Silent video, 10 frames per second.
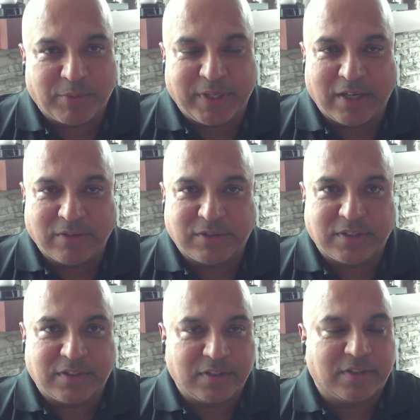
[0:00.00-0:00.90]
we announced
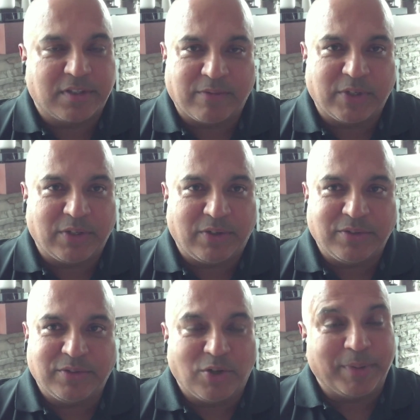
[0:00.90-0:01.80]
this discovery
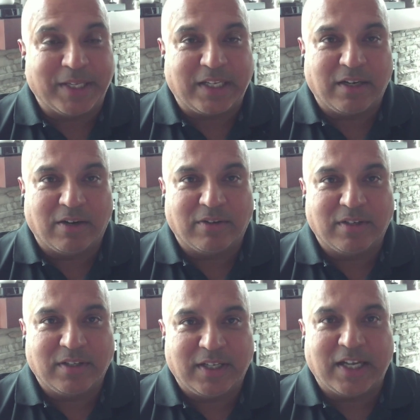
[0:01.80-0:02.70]
hole, nobody cared.
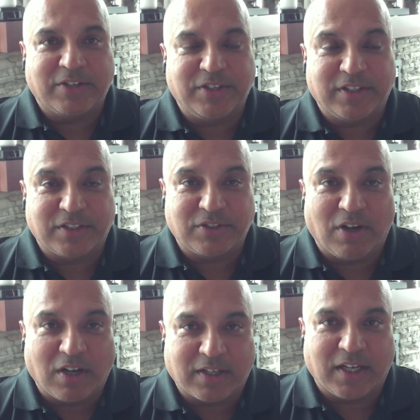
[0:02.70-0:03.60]
And actually the
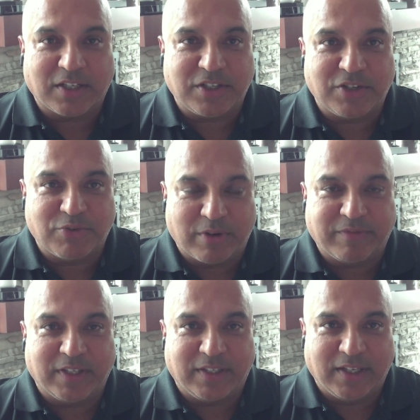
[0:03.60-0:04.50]
stock actually
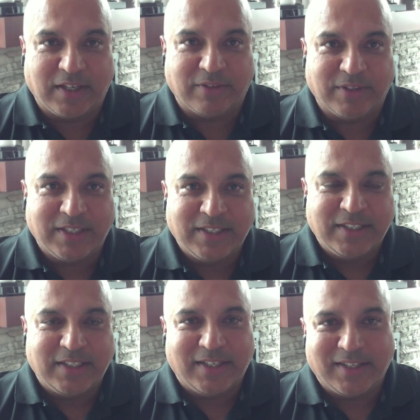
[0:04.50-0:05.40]
drifted down.
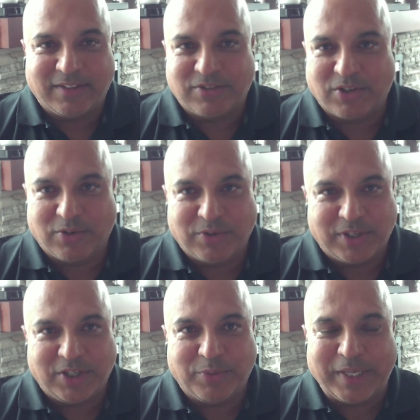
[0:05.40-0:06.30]
And so,
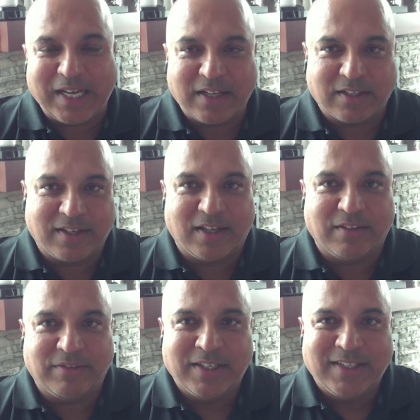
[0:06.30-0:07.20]
we had to kind
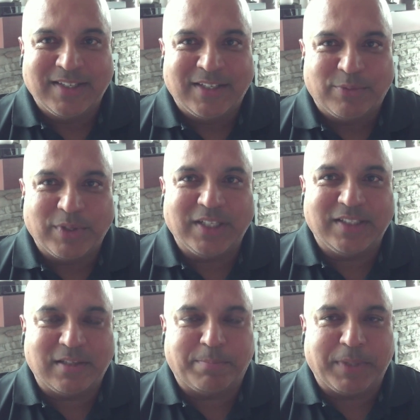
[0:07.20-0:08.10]
of really
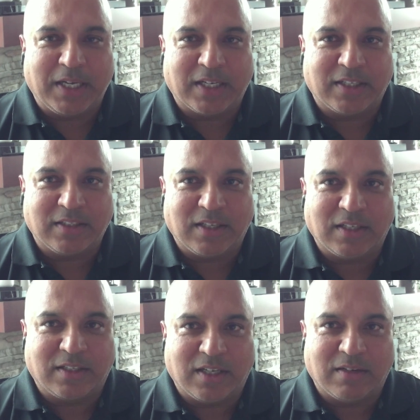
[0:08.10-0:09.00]
sit back and
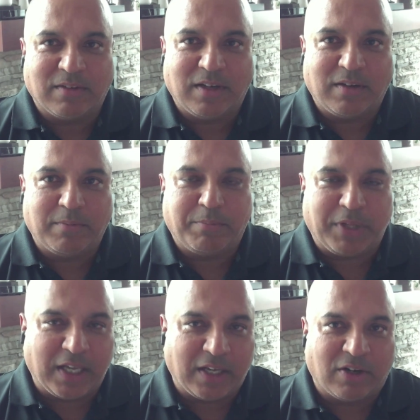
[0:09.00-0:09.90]
kind of
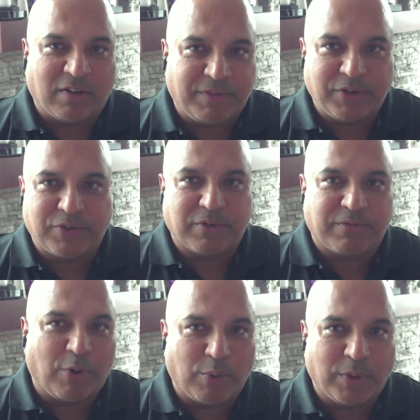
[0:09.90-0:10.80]
plan our future
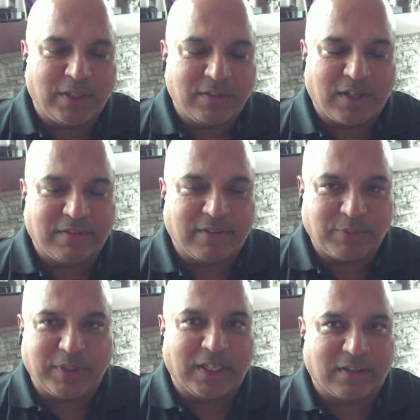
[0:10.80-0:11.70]
forward. I
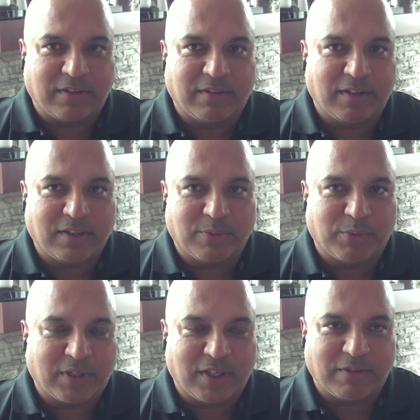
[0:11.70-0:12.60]
think we like to think that
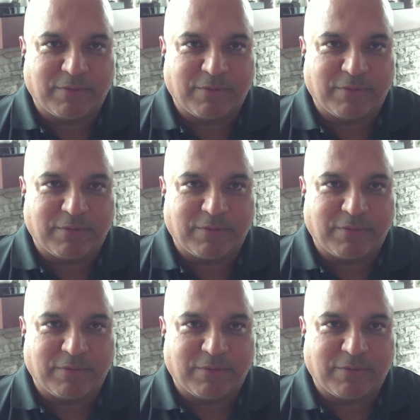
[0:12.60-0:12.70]
we're kind of